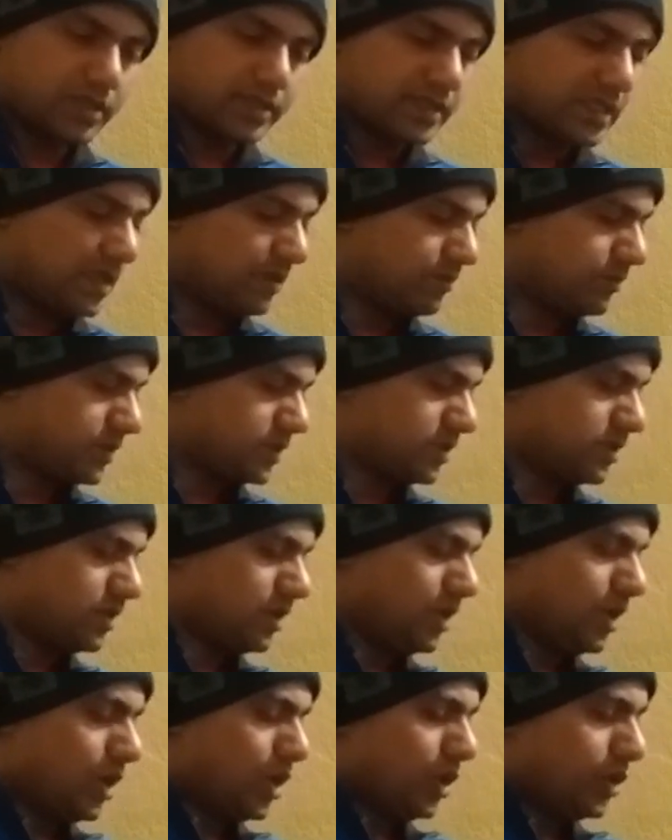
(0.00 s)
attempts
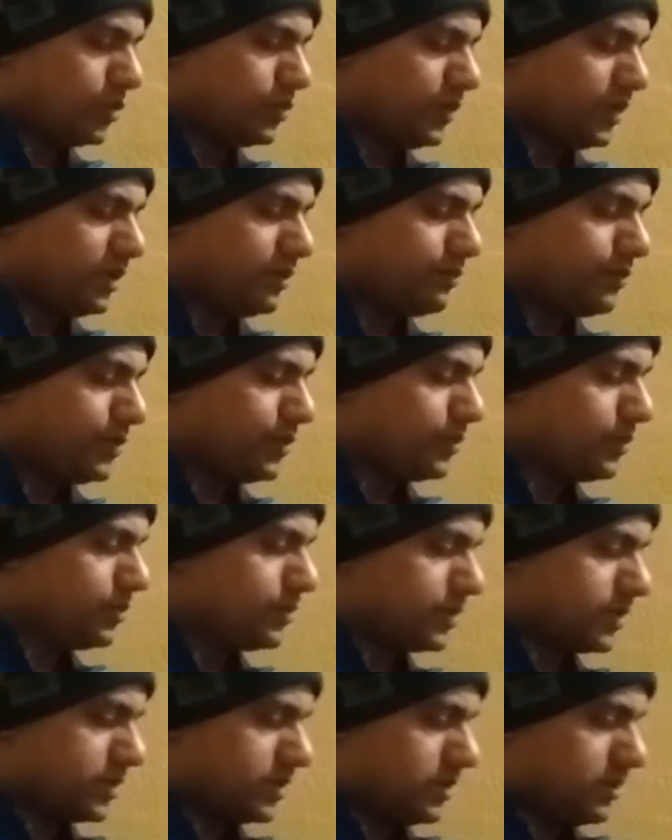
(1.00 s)
to
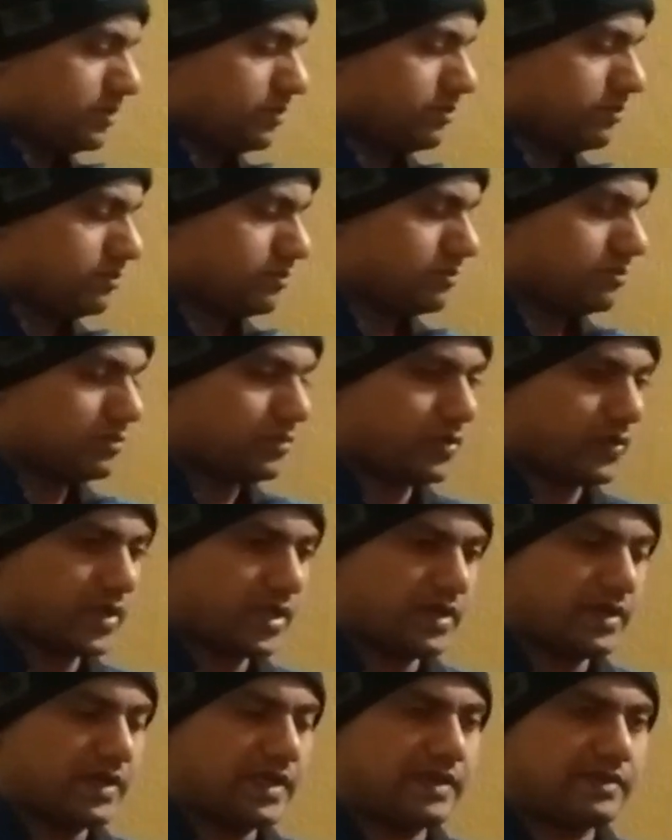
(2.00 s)
infuse
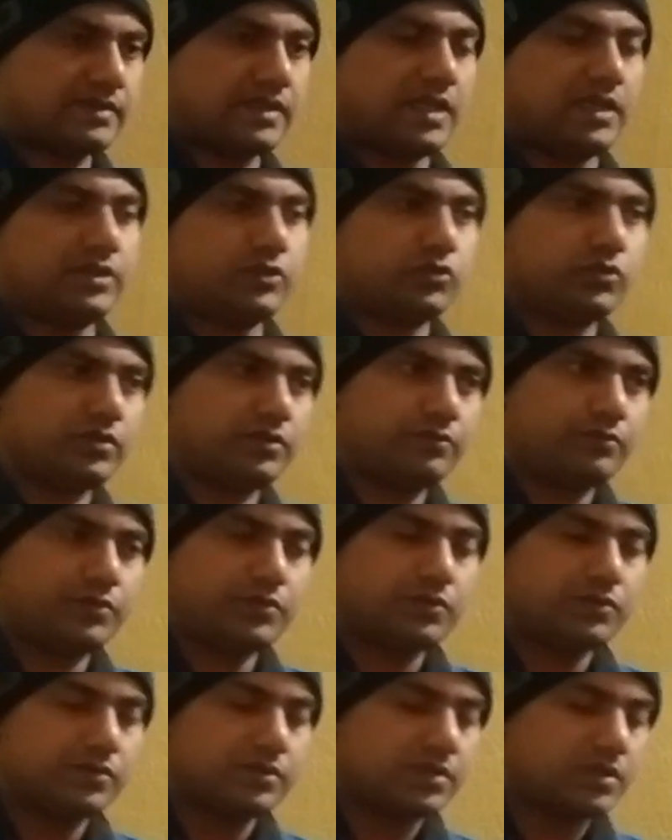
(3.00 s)
to
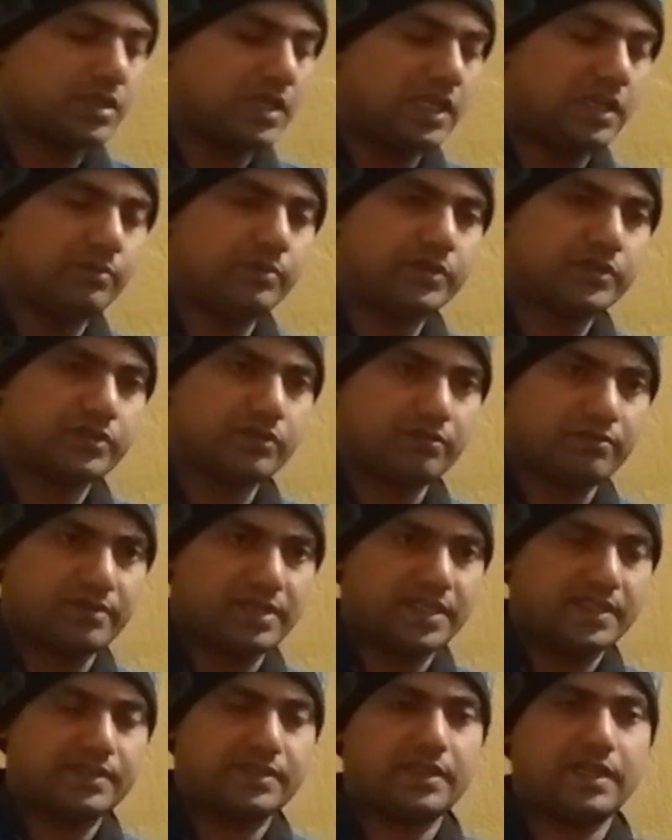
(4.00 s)
infuse the elements of
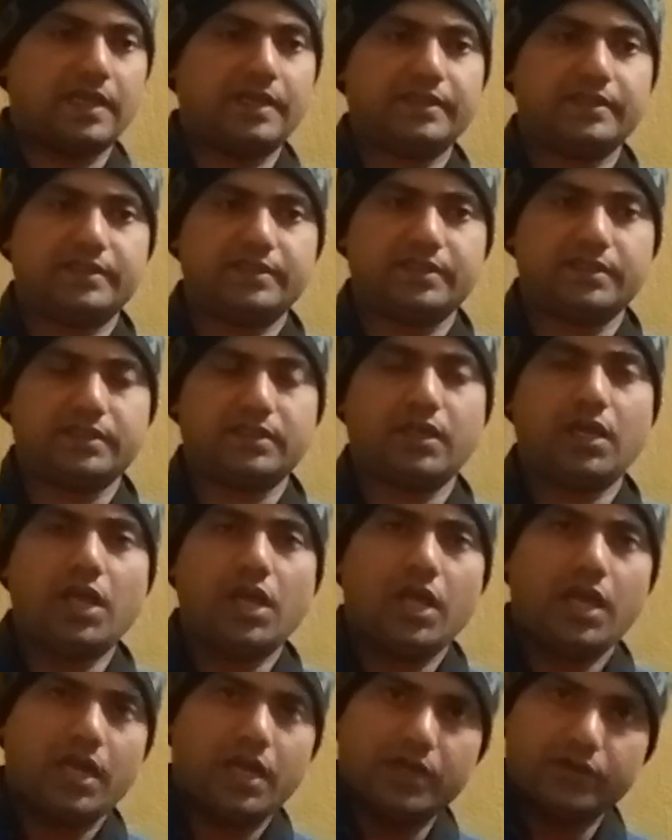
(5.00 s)
rationality
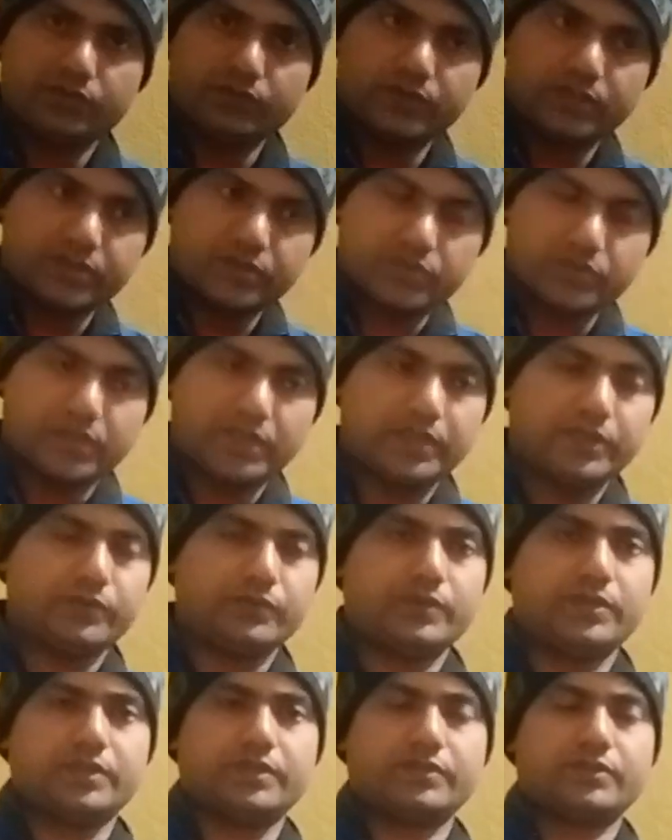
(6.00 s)
into the trade
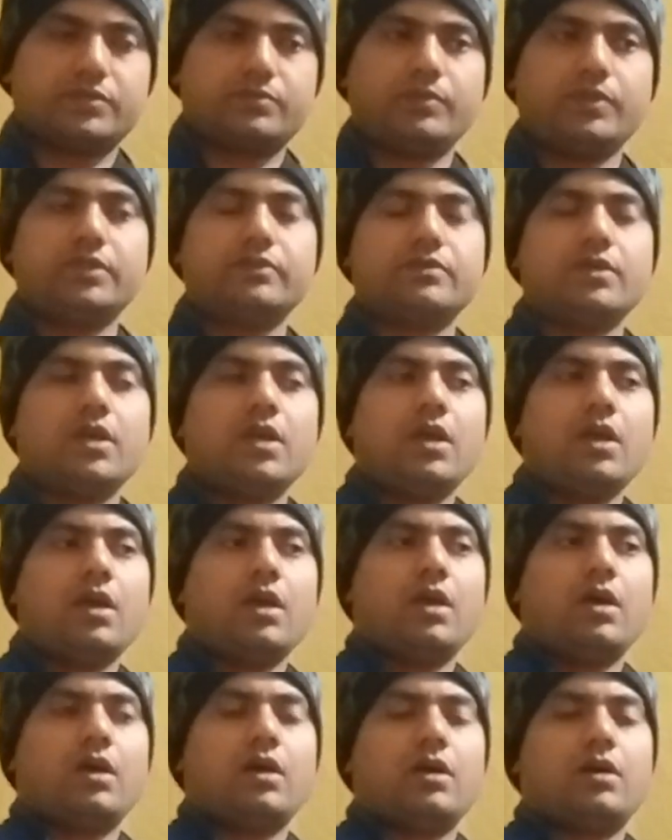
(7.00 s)
unions. Means
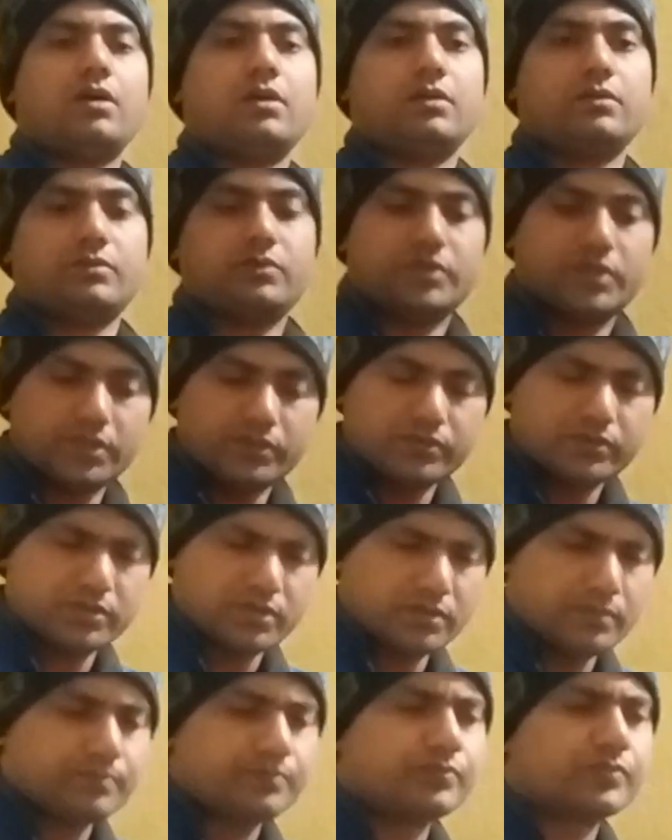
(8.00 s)

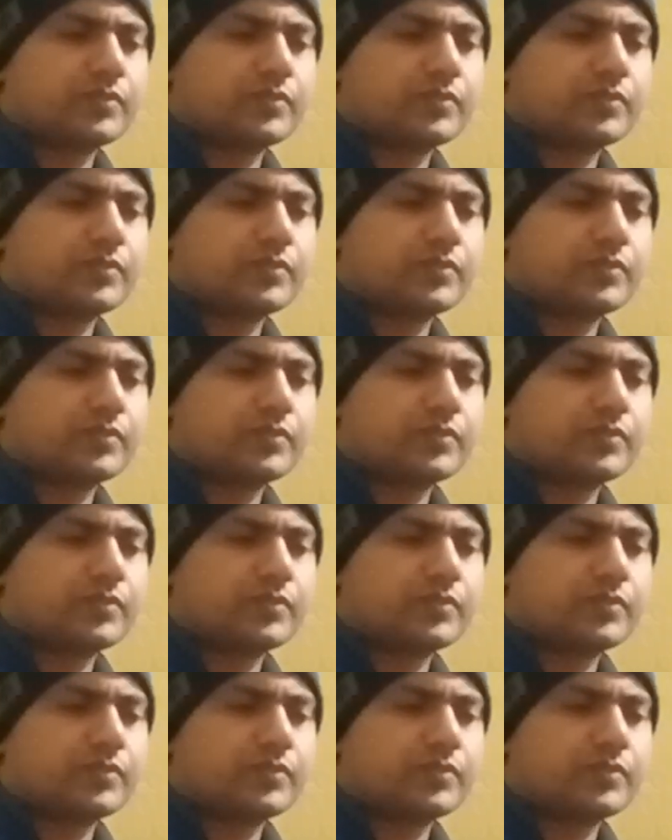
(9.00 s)
since